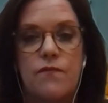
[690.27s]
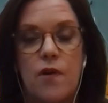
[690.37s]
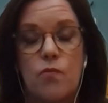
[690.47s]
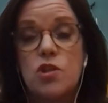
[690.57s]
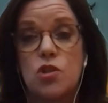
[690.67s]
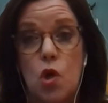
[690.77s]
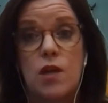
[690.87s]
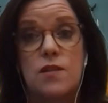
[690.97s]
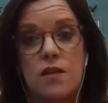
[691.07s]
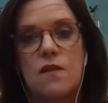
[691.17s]
original
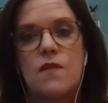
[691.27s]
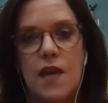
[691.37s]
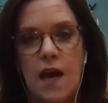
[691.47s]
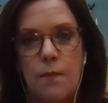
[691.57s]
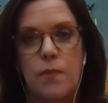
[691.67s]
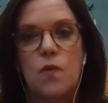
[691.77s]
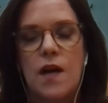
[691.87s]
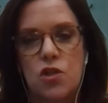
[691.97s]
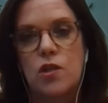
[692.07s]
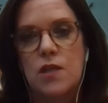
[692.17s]
architect of the Capitol,
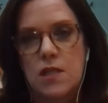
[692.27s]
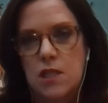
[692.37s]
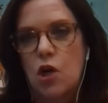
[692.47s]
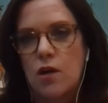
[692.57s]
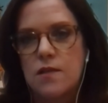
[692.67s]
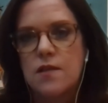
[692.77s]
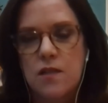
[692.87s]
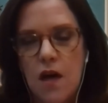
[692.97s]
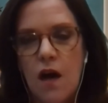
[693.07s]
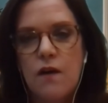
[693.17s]
actually is the
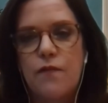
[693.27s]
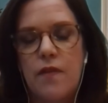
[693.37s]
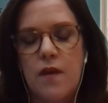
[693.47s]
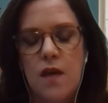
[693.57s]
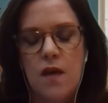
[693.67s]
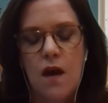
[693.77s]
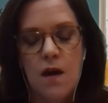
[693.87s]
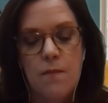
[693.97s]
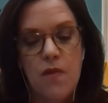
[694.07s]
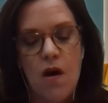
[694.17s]
architect of the
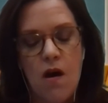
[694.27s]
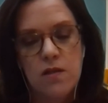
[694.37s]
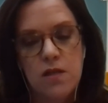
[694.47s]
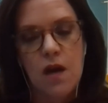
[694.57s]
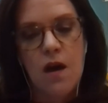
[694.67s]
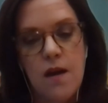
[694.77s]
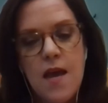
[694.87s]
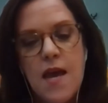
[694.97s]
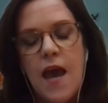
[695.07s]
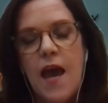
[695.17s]
Octagon.
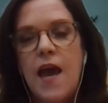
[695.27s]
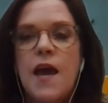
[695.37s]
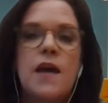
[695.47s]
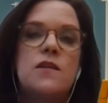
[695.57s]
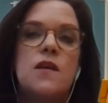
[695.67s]
And